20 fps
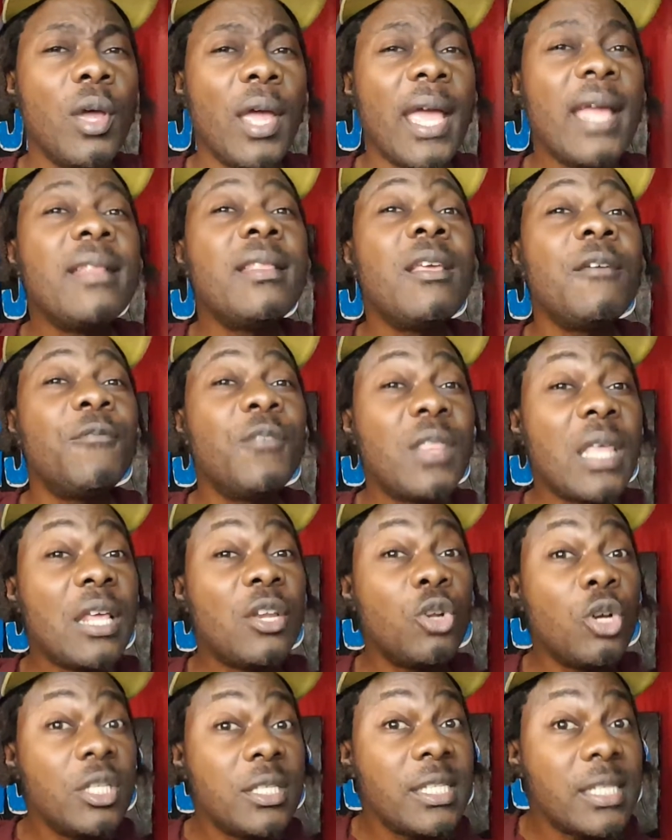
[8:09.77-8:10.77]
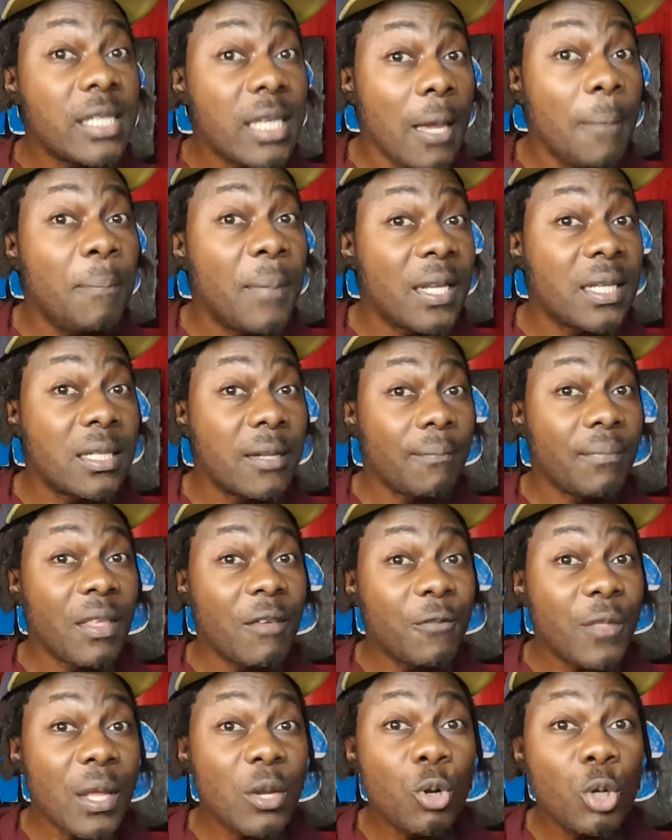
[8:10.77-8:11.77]
and if they don't skip
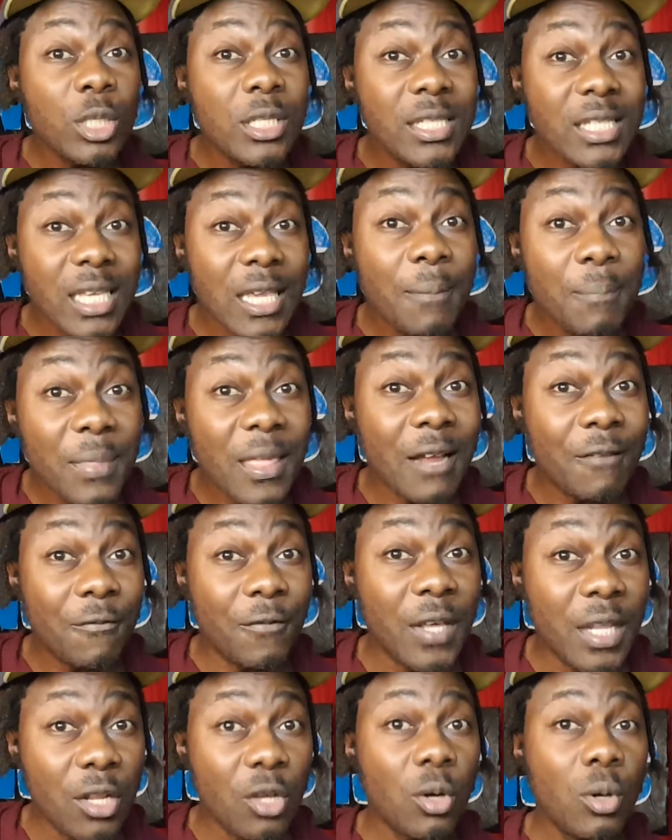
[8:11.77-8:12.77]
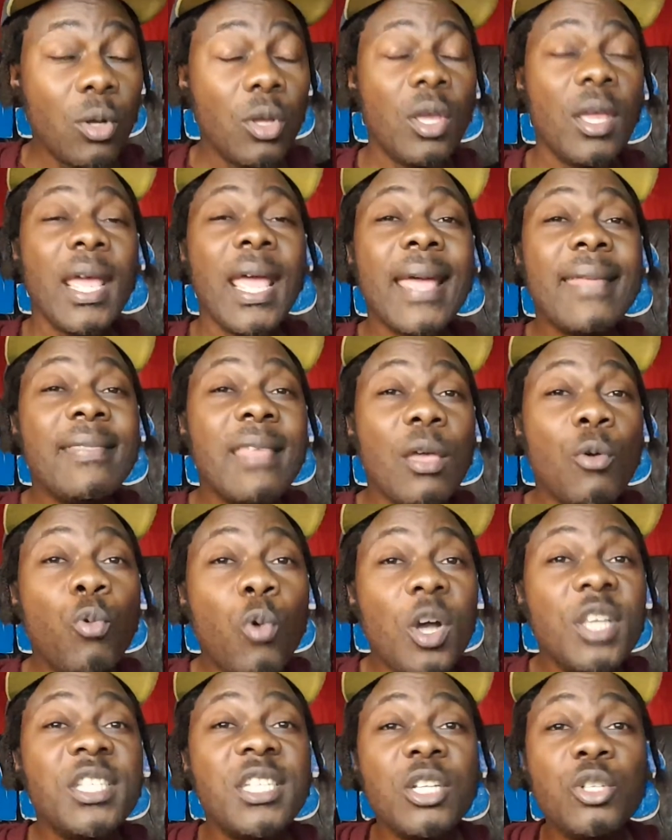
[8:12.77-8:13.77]
that video and they
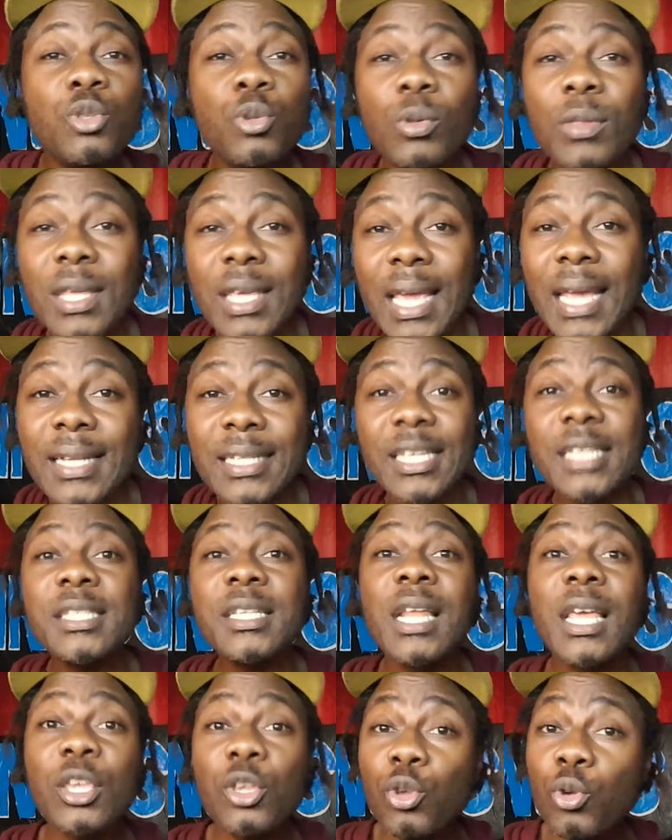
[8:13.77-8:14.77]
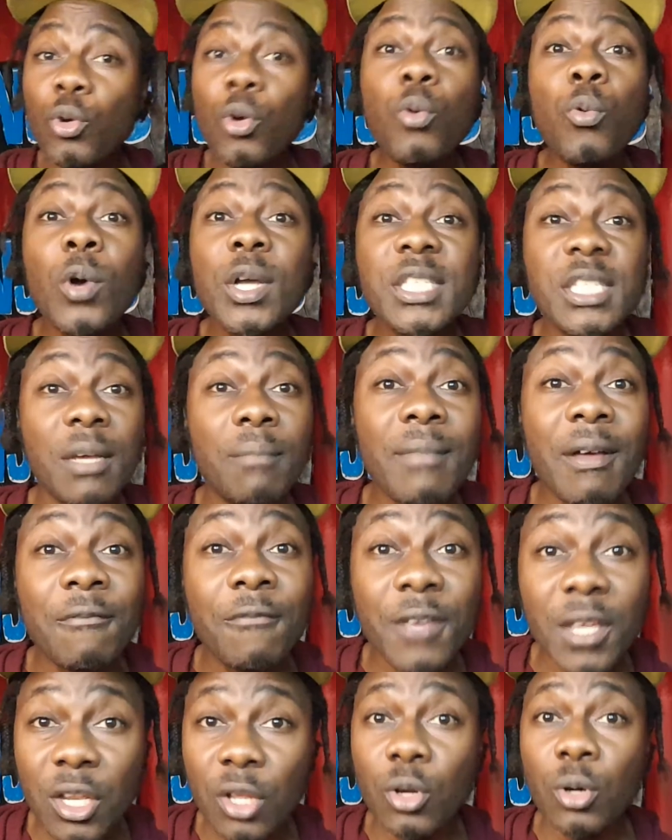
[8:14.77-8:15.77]
watch it to the end, just like you're watching my
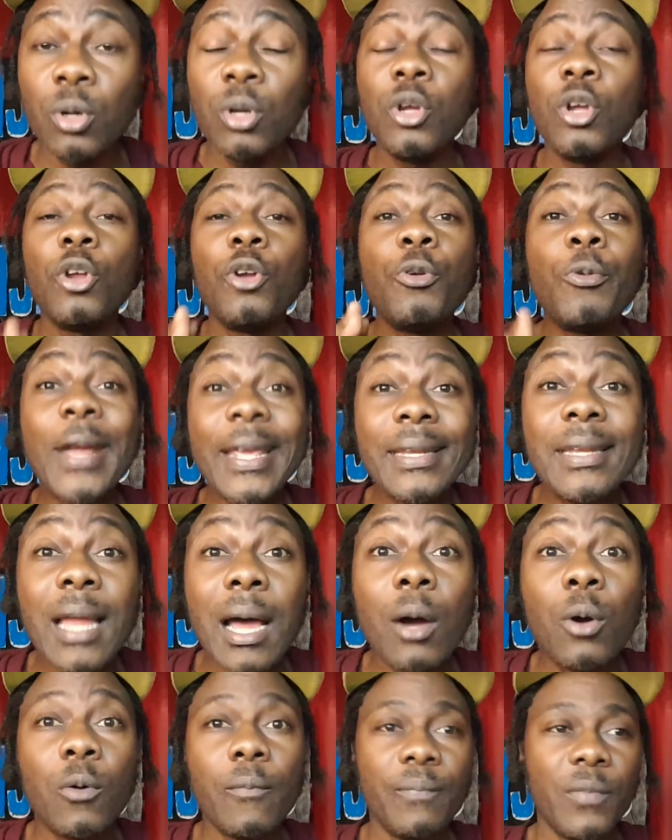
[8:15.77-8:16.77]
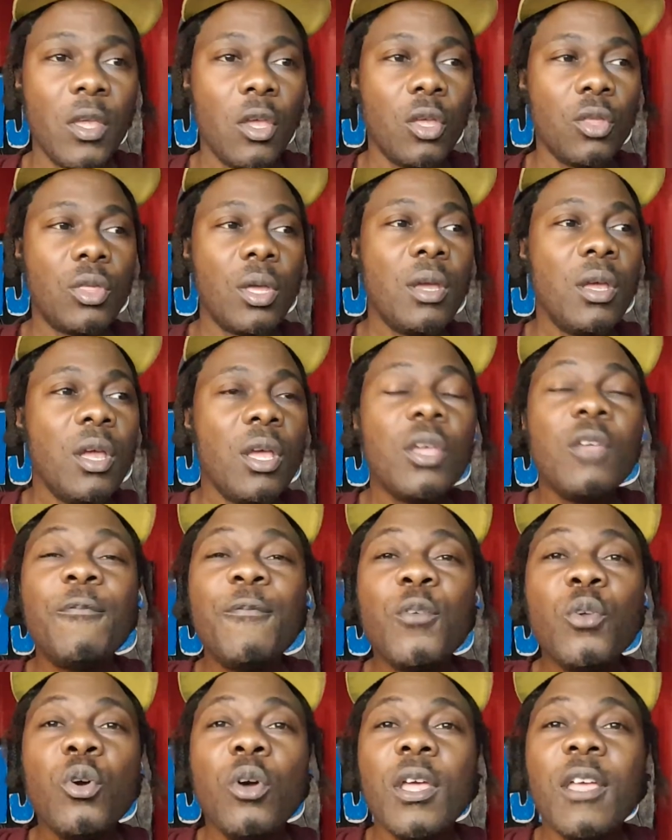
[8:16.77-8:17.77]
video right now,
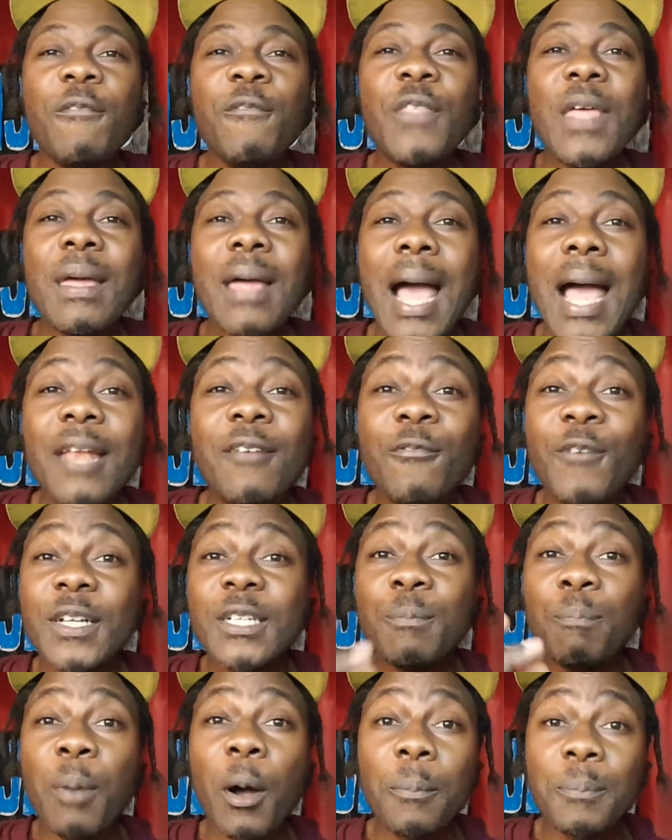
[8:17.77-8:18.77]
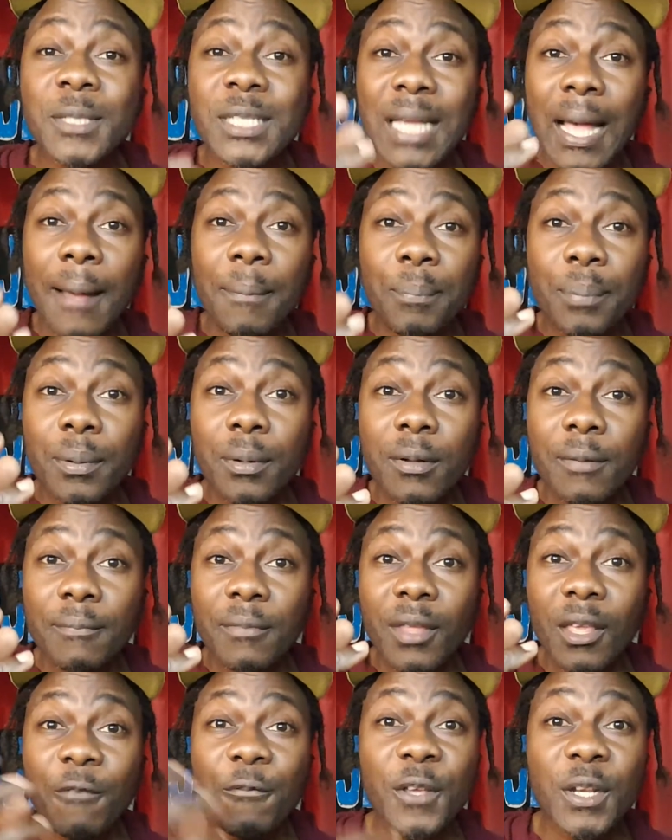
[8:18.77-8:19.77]
if the advert pops up
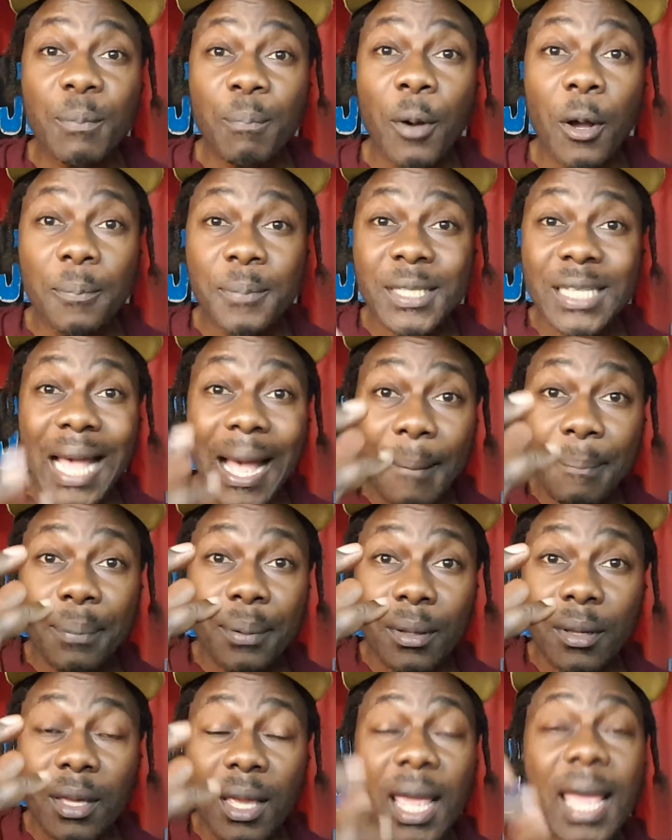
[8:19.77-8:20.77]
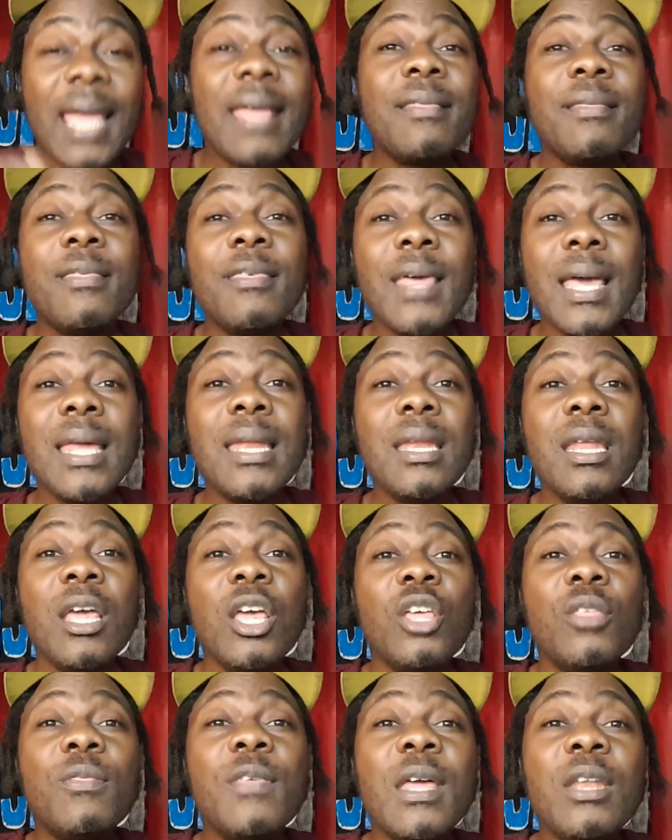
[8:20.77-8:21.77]
and then
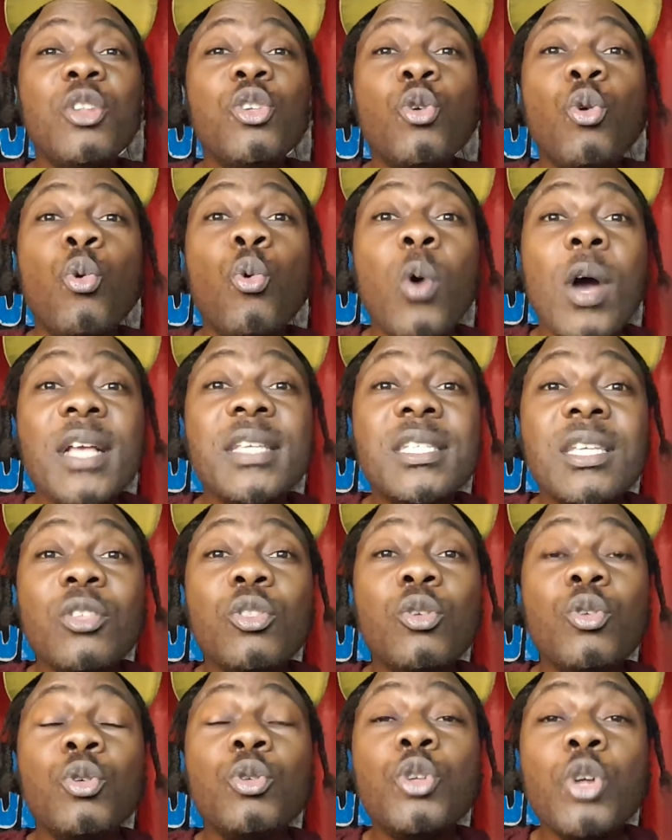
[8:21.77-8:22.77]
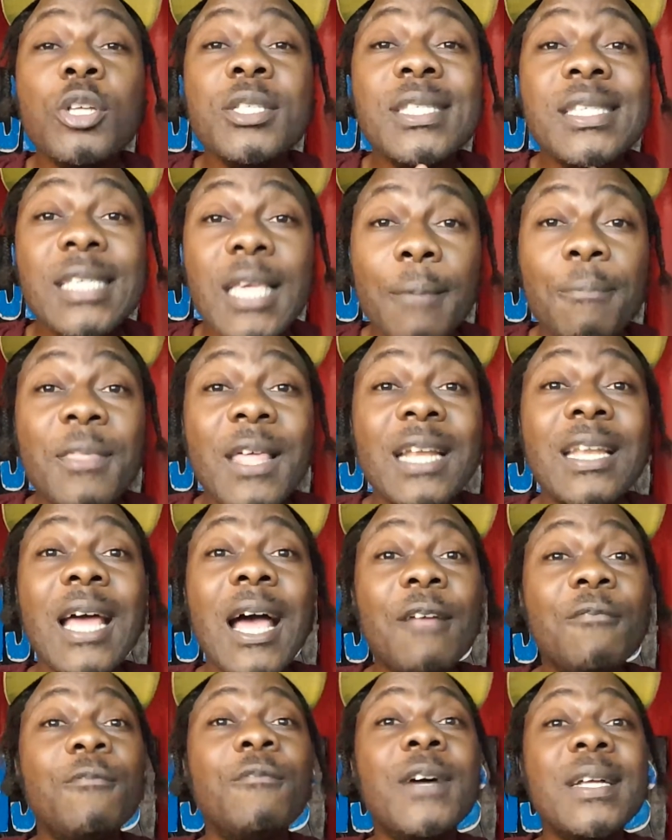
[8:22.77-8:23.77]
you watch, you don't skip that
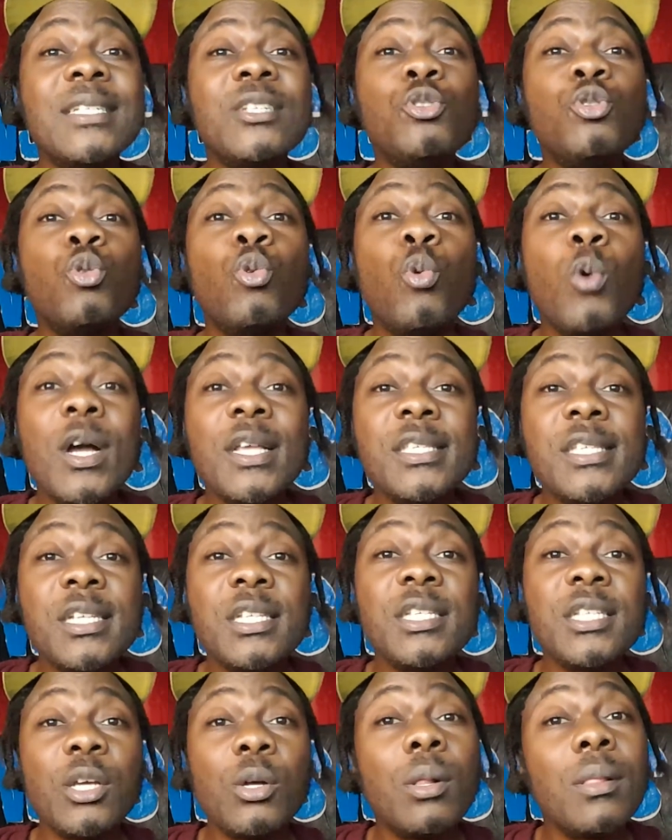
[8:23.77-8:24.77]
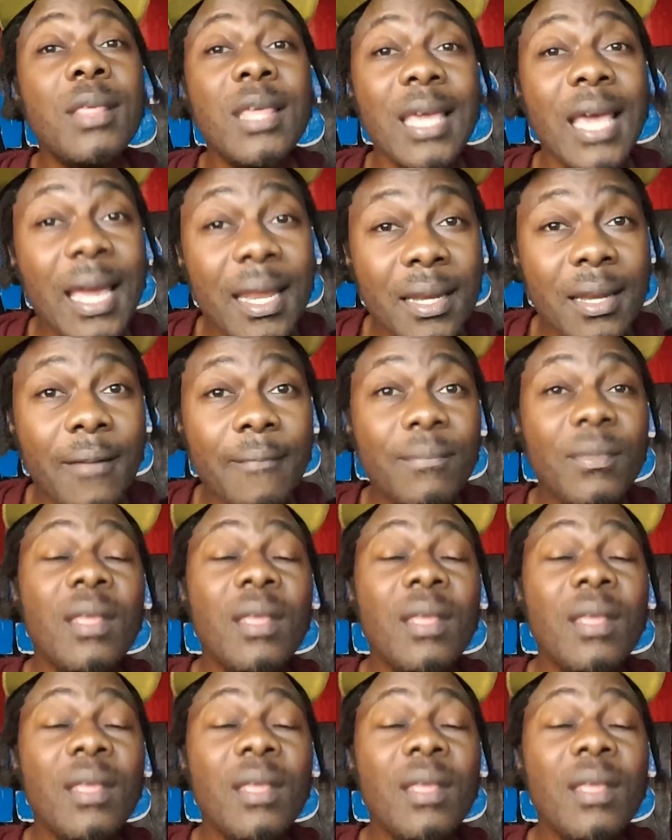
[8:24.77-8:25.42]
advert, you watch it till the end,